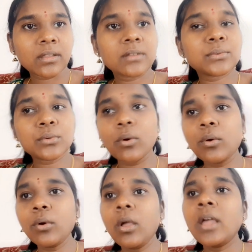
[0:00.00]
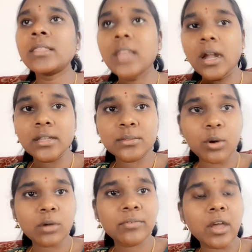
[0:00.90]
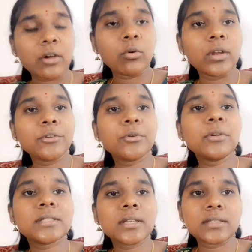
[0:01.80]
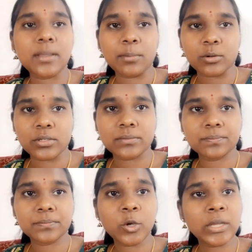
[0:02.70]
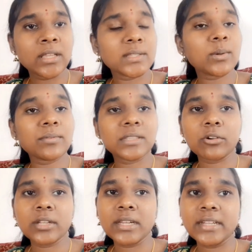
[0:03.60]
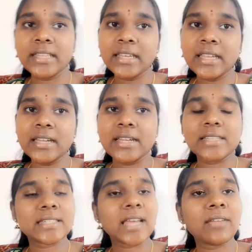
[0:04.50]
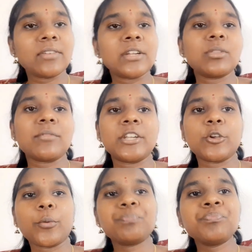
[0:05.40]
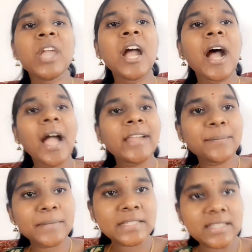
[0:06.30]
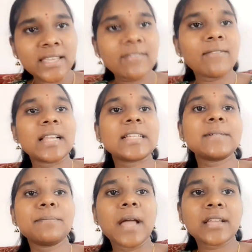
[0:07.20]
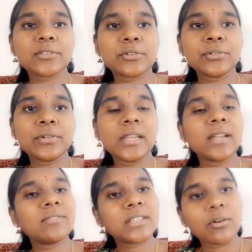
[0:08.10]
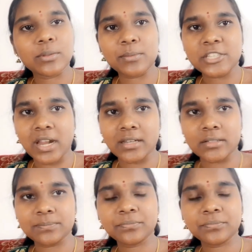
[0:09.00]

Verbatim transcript: So that is what we are going to discuss about. Okay, so without any delay, let's dive into the video. Hi, namaste, welcome back to Learn with Gautami channel.